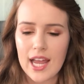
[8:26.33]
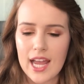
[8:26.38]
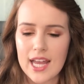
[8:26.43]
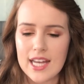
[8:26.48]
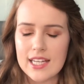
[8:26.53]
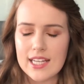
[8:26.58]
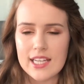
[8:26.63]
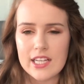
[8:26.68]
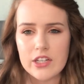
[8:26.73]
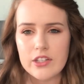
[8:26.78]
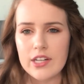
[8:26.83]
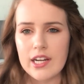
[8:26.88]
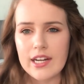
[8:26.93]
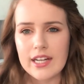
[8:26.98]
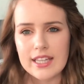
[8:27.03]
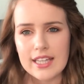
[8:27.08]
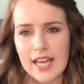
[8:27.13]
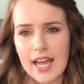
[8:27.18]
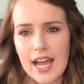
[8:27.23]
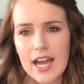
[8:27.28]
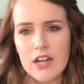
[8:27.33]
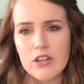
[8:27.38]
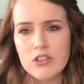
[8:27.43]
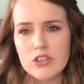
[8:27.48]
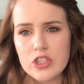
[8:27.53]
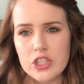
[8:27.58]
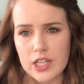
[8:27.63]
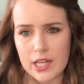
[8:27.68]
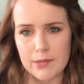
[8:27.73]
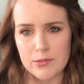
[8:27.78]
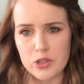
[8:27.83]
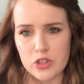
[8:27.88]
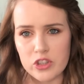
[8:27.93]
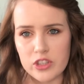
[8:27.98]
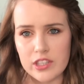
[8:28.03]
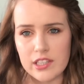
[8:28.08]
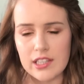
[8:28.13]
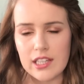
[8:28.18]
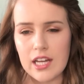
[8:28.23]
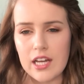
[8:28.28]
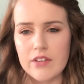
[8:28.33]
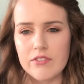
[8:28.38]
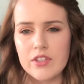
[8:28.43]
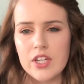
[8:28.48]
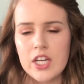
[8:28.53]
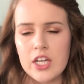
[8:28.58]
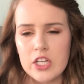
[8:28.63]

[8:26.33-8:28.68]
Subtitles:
I had here down at the house, she absolutely loved.